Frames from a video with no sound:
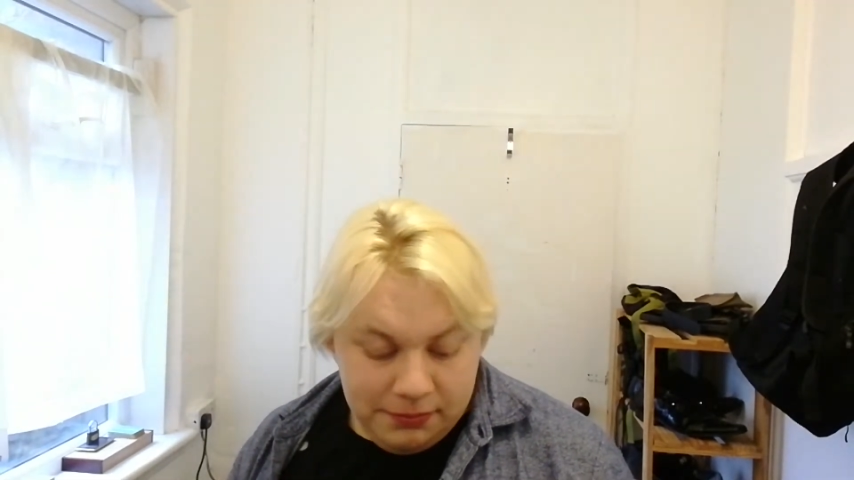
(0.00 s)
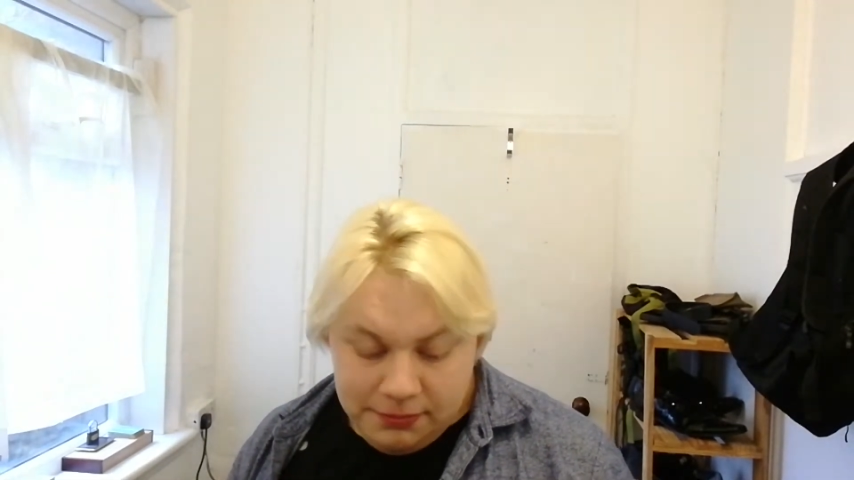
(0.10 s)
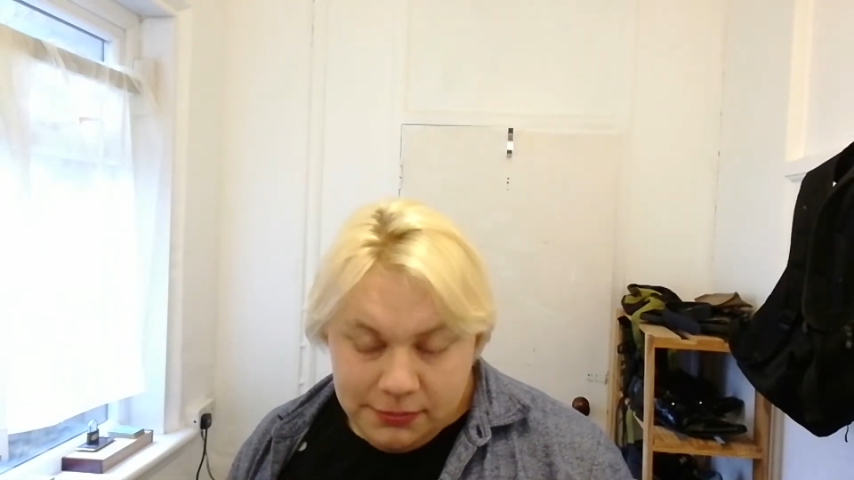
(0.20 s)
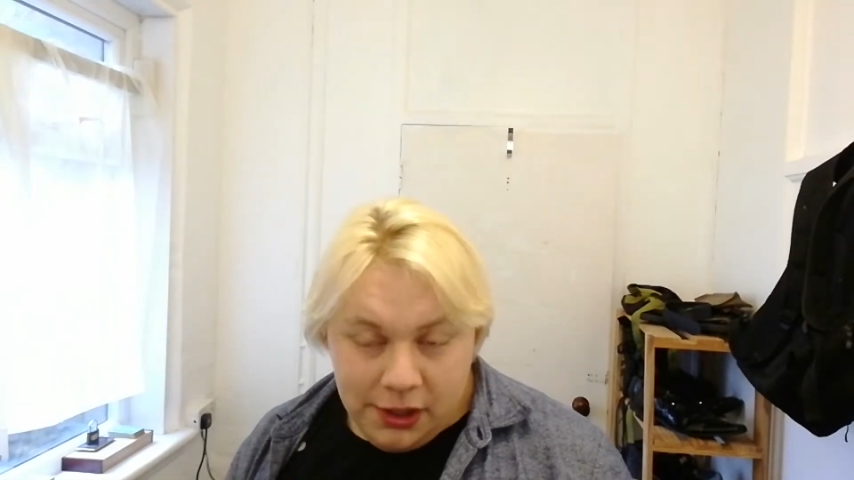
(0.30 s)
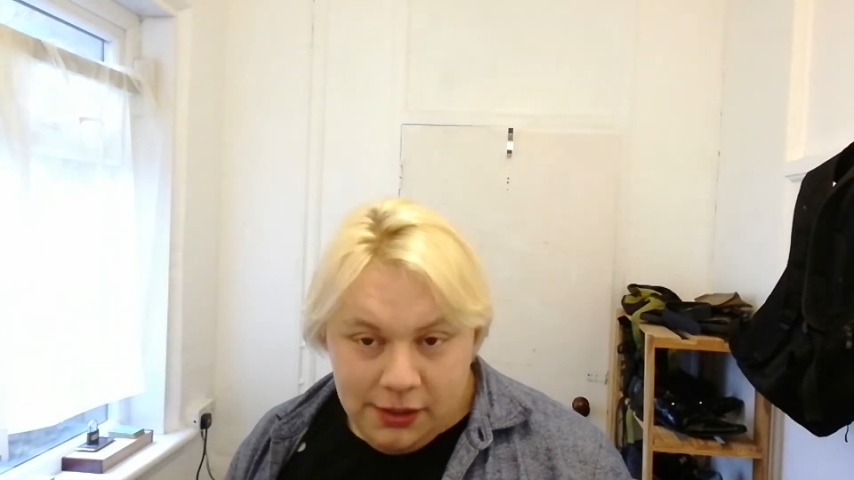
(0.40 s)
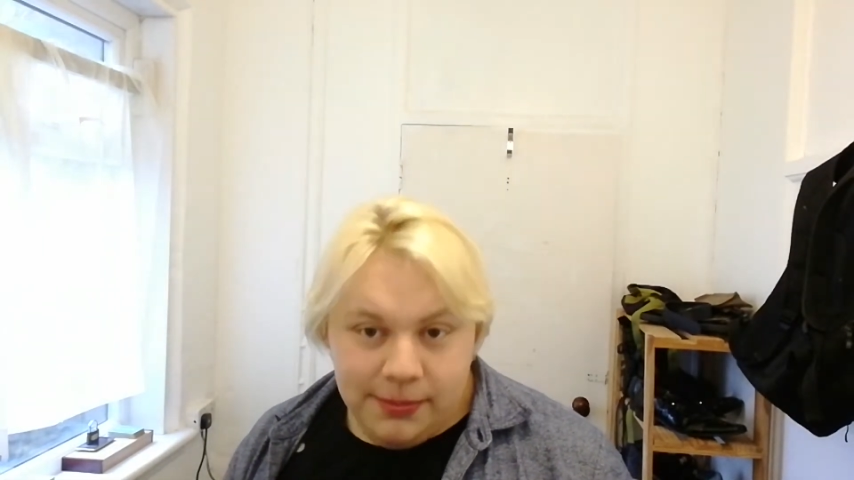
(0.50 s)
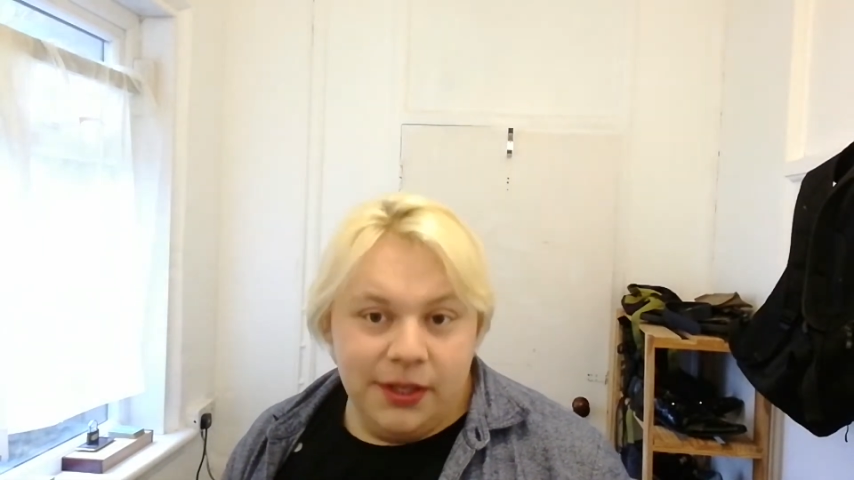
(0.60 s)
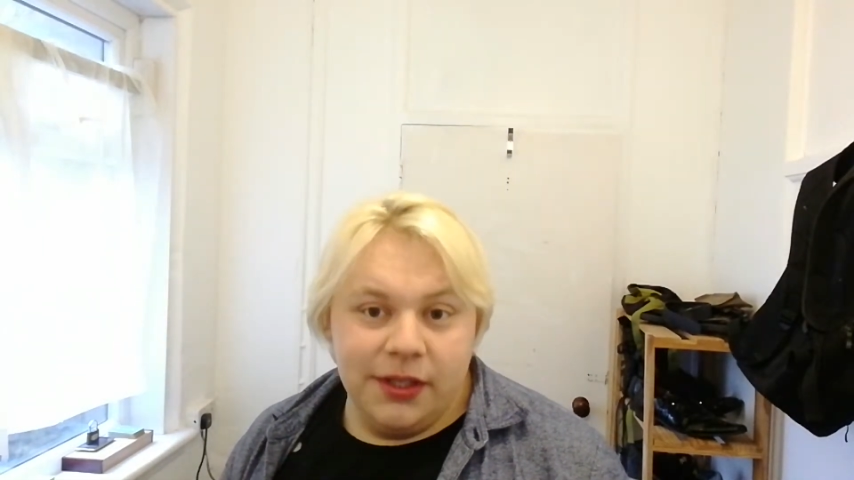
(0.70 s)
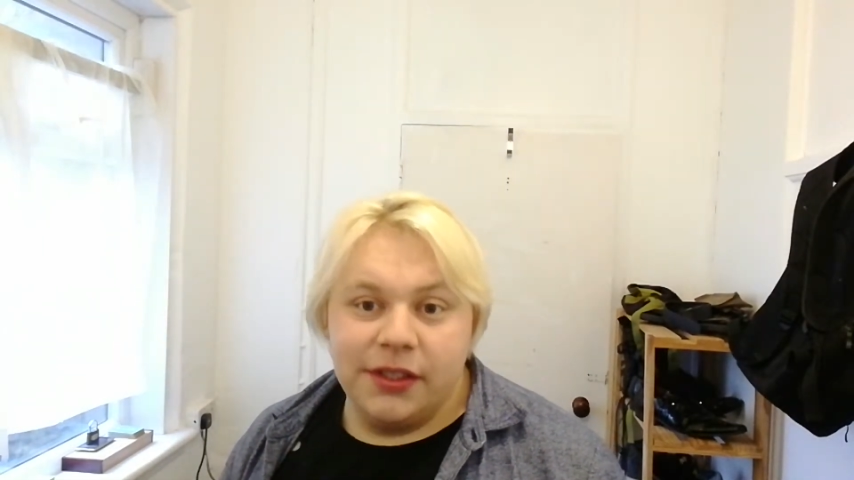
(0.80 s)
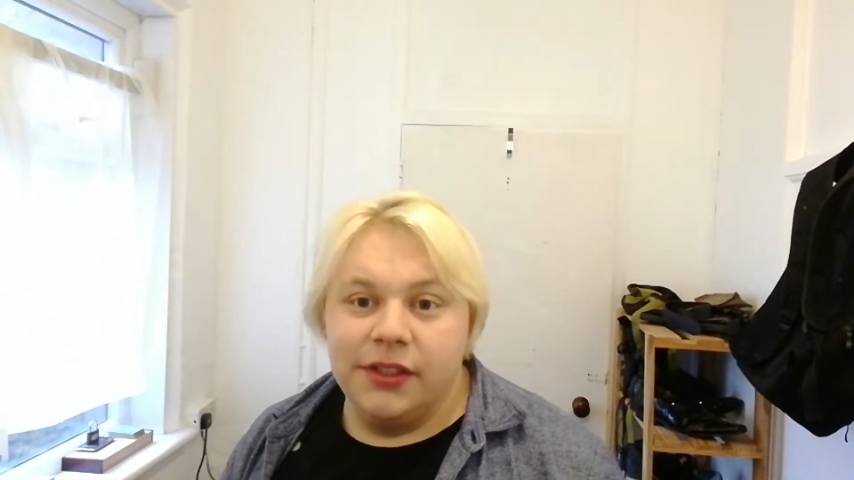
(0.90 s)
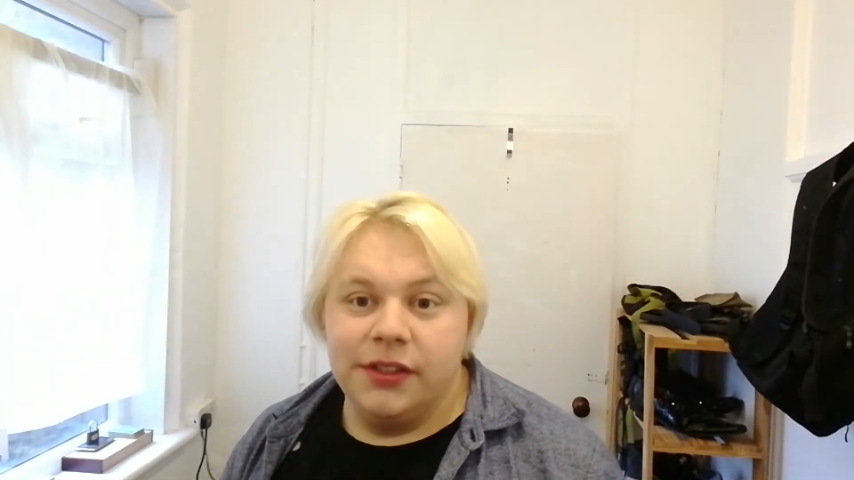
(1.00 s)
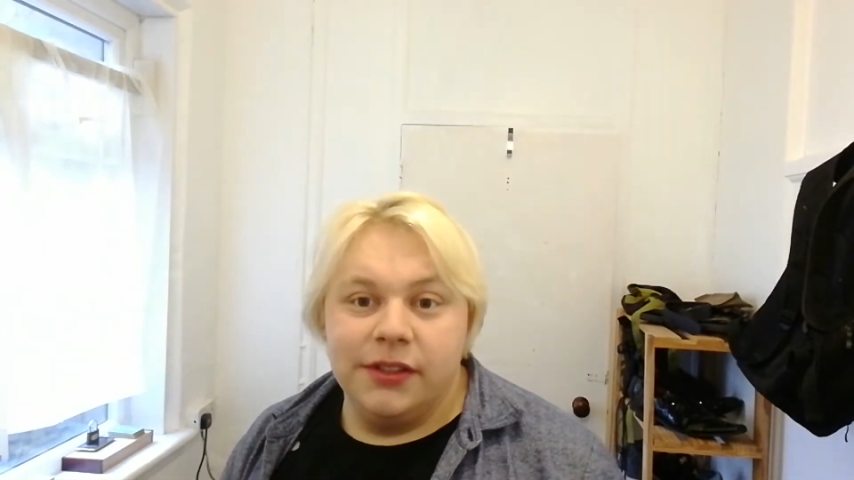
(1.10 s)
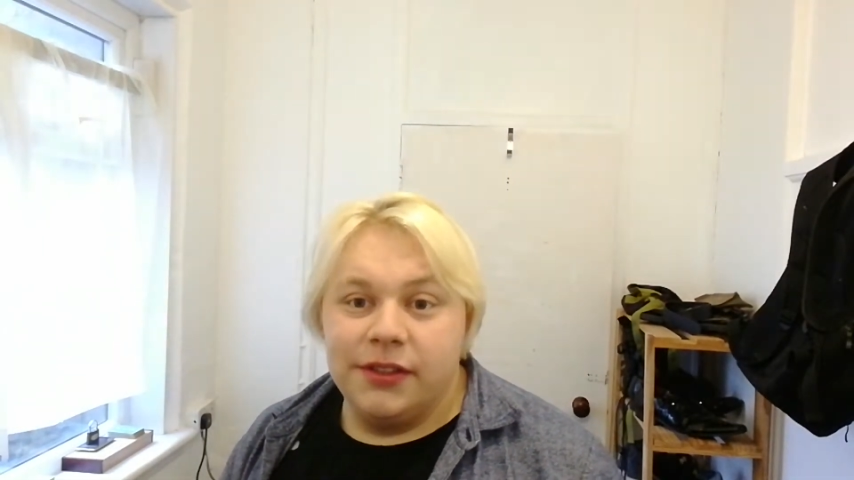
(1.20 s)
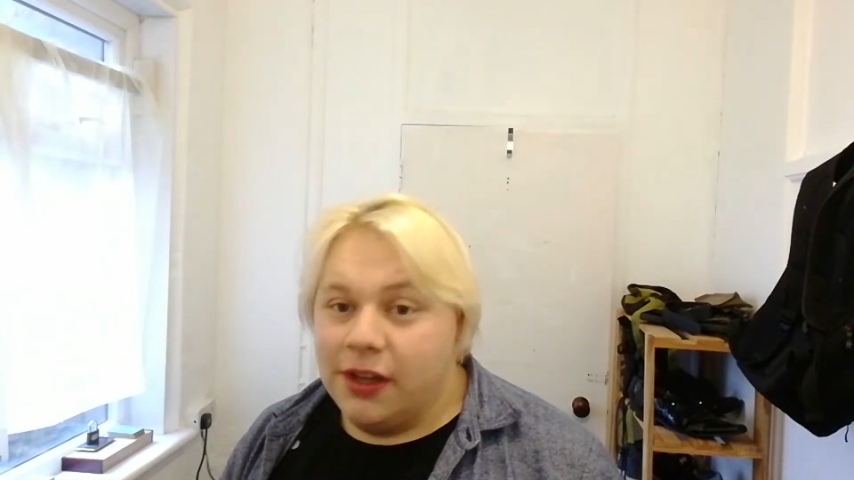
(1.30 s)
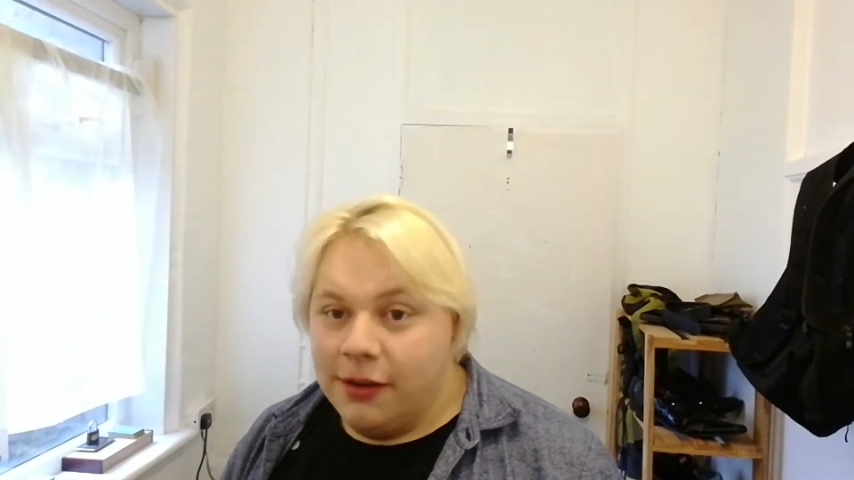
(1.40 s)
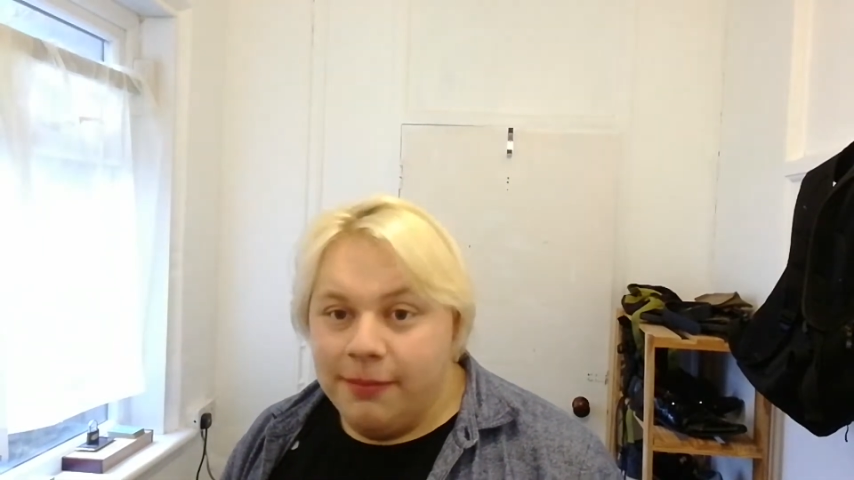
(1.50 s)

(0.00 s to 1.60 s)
Tartan Productions, Tartan